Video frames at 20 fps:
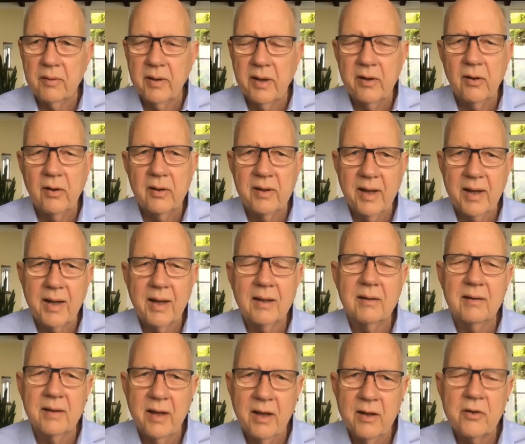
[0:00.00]
They
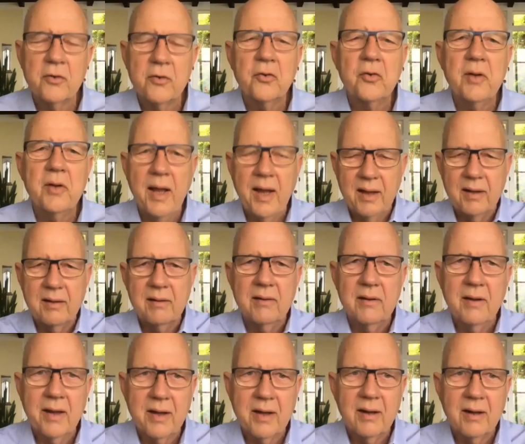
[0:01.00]
understand
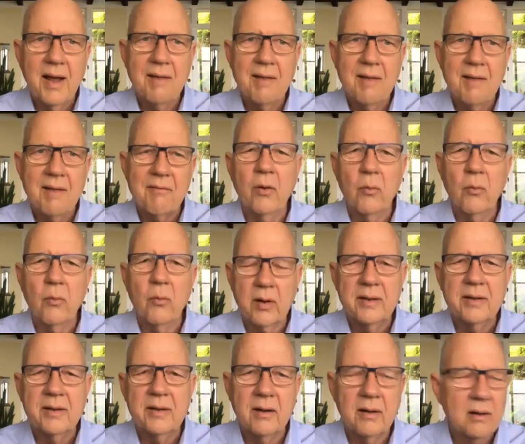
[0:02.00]
they can have a network
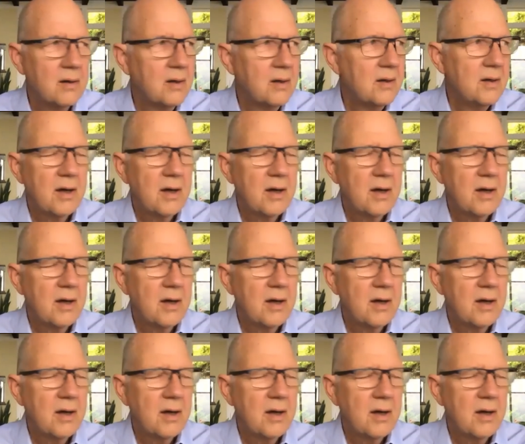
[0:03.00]
in their